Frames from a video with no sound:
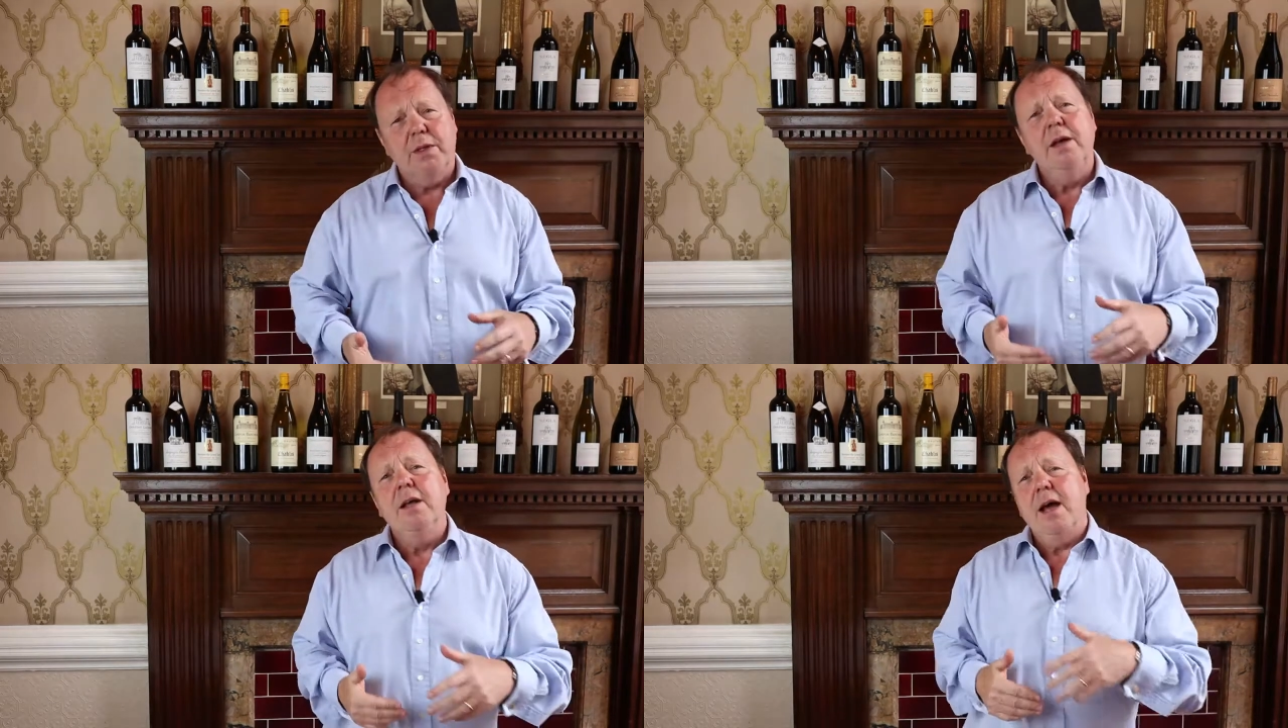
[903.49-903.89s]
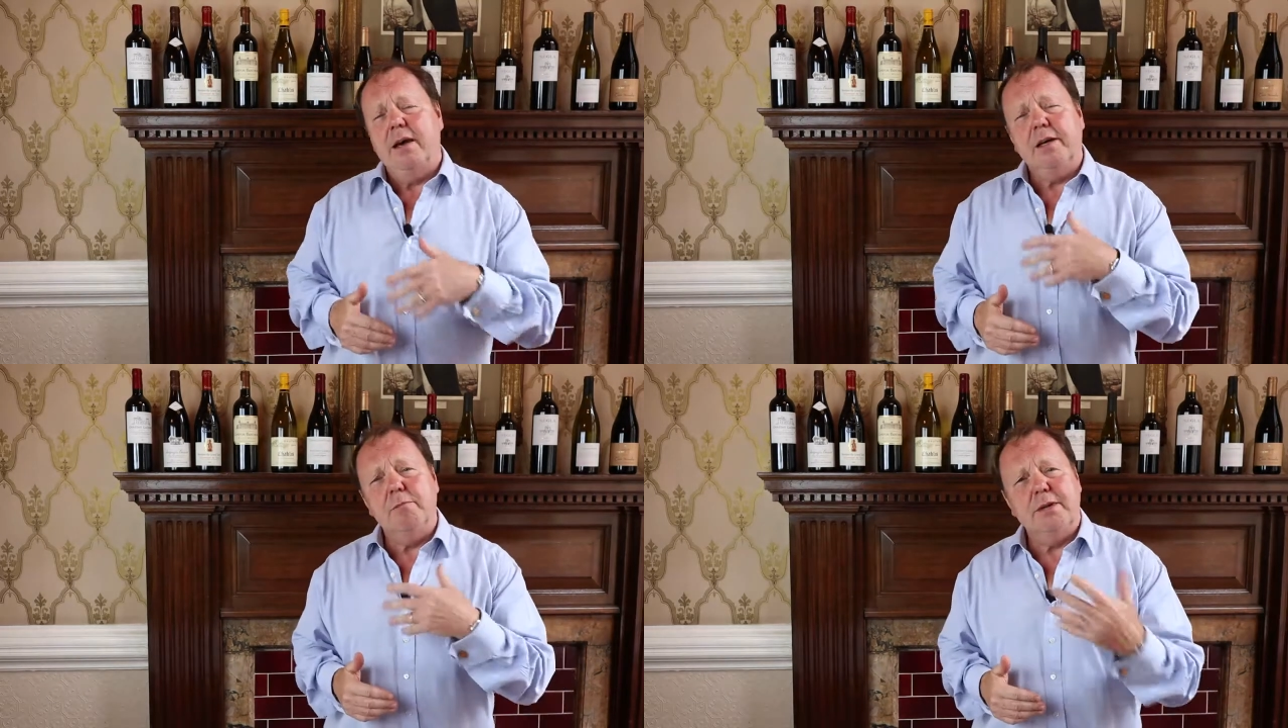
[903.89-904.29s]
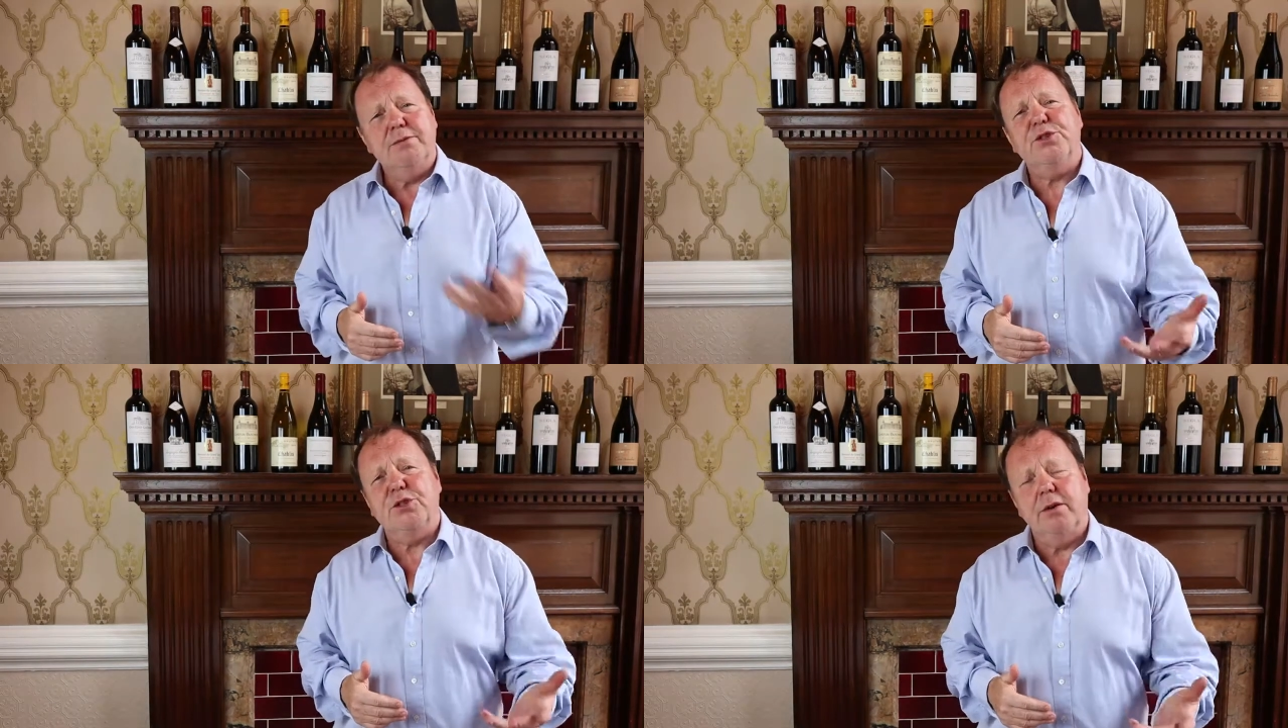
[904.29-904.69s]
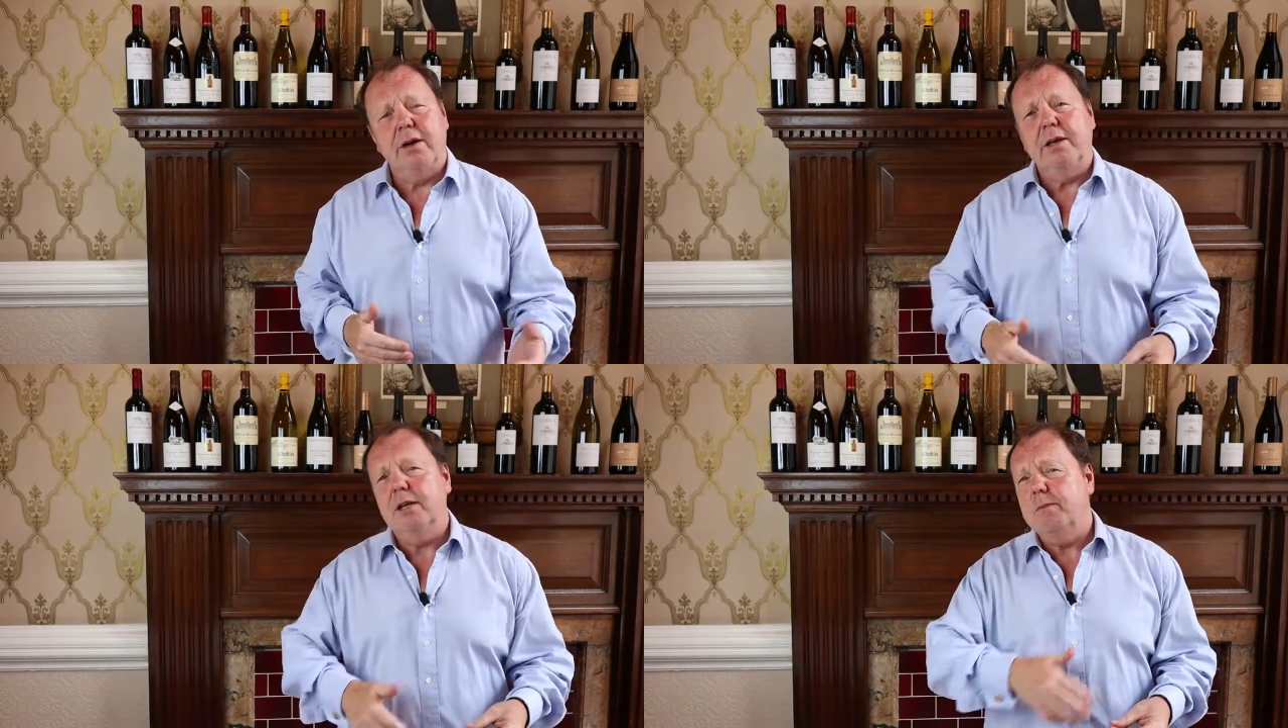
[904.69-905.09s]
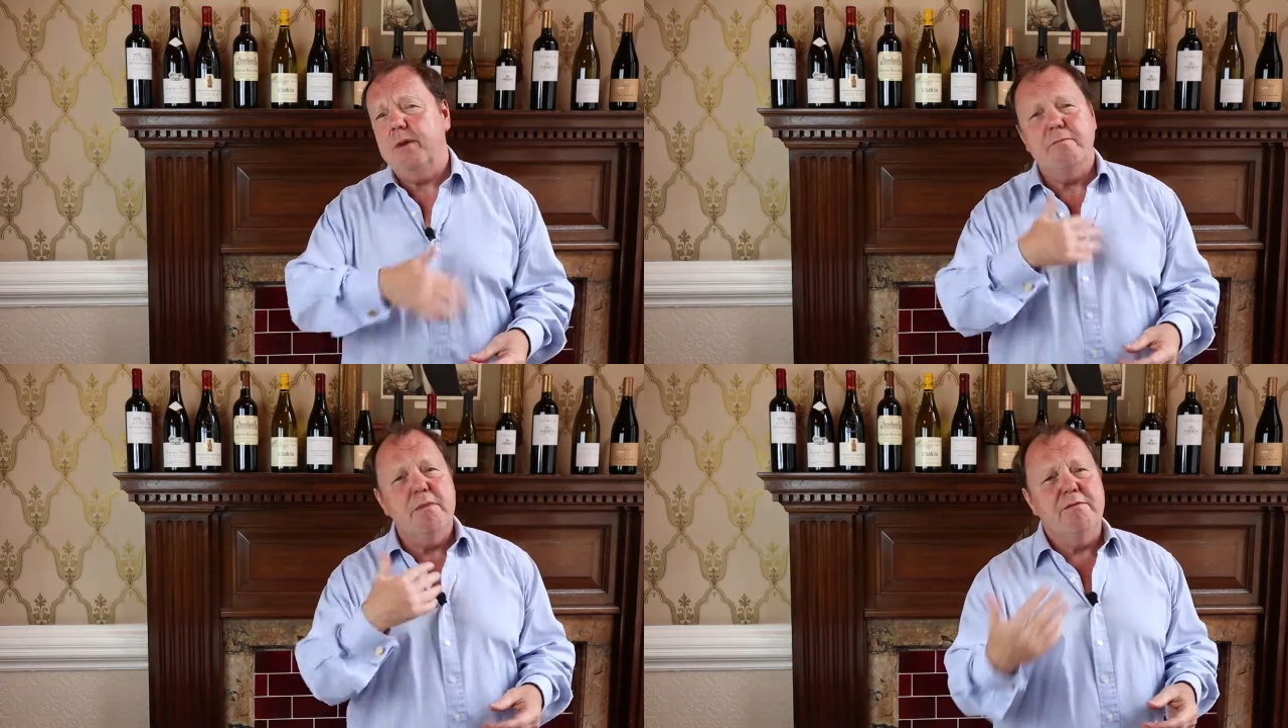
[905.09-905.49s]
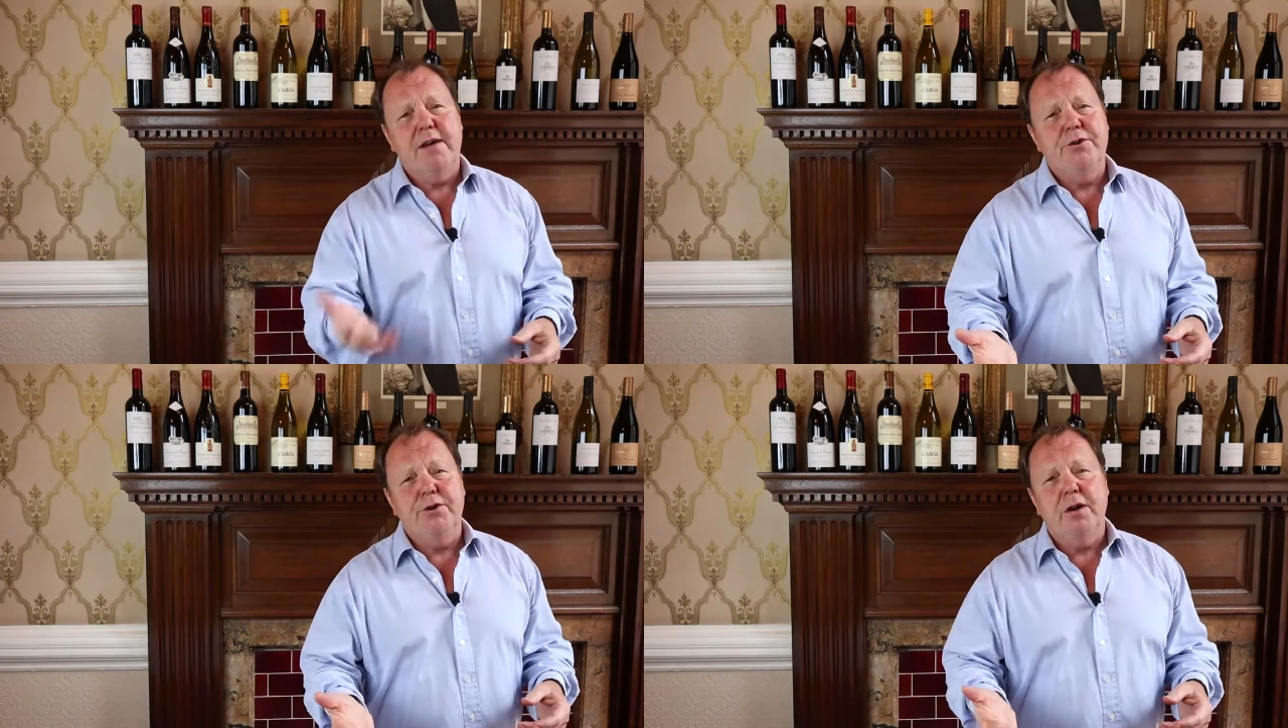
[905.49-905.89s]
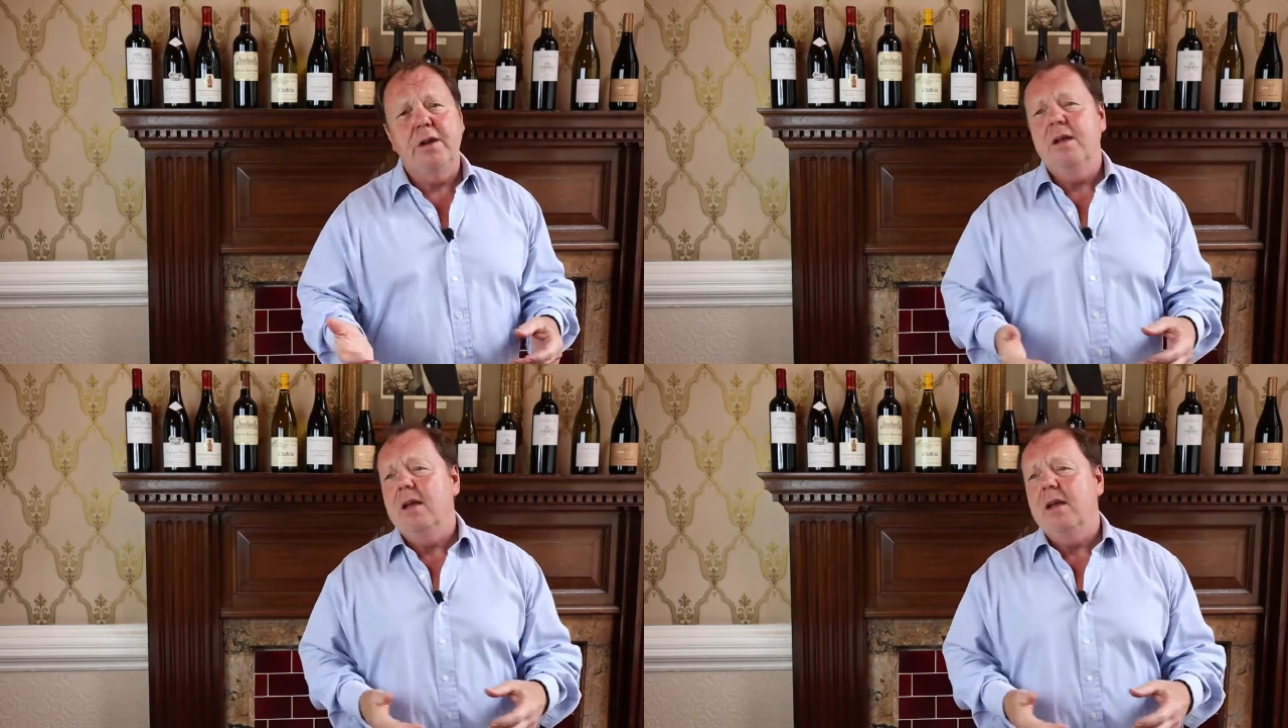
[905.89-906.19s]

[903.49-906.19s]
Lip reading: a little bit of Syrah, a little bit of Mourvèdre,